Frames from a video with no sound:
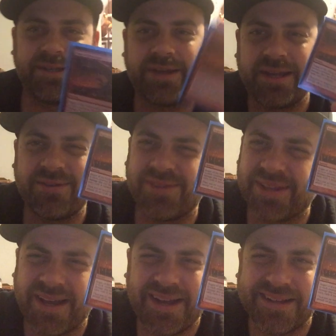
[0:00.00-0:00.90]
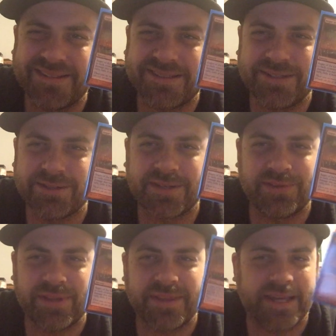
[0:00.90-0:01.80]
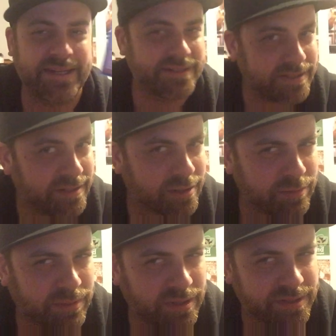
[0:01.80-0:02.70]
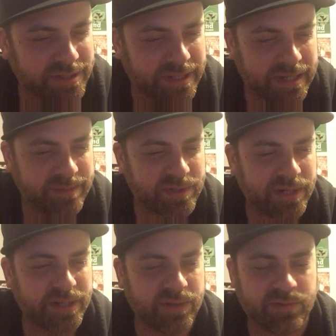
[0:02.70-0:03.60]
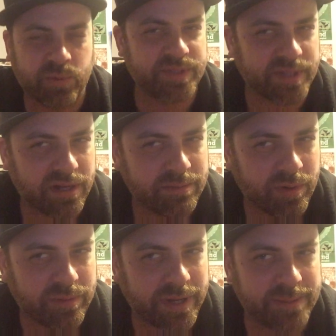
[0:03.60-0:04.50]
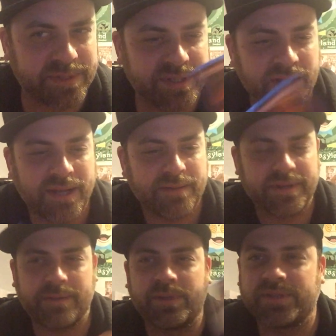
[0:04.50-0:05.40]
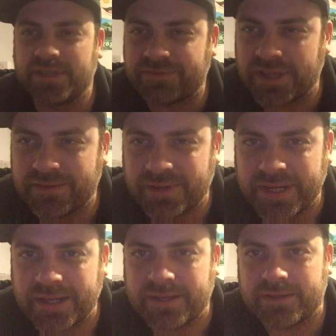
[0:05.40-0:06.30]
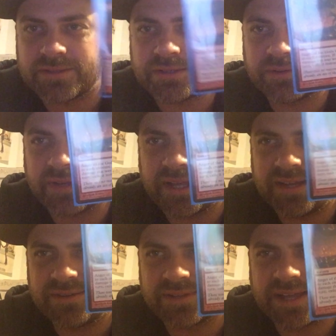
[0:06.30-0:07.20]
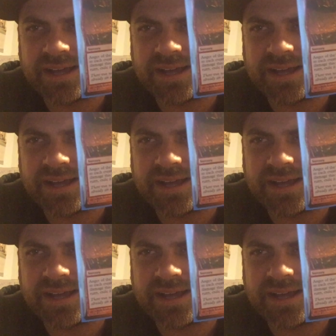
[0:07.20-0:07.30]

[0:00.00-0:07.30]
you know, Anger of the Gods kills everything that isn't Nicol Bolas. Again, I'm trying to go for one-sided board wipes. I'm not building a flavor deck here. So, Anger of the